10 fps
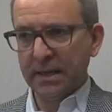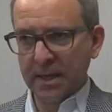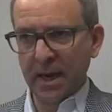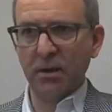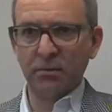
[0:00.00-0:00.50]

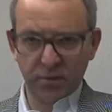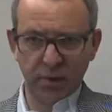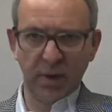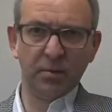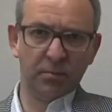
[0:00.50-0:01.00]
down
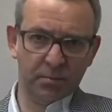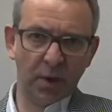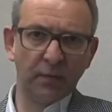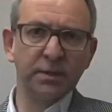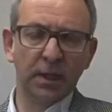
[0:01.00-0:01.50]
through
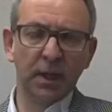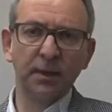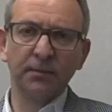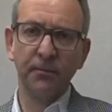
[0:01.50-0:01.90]
poverty line.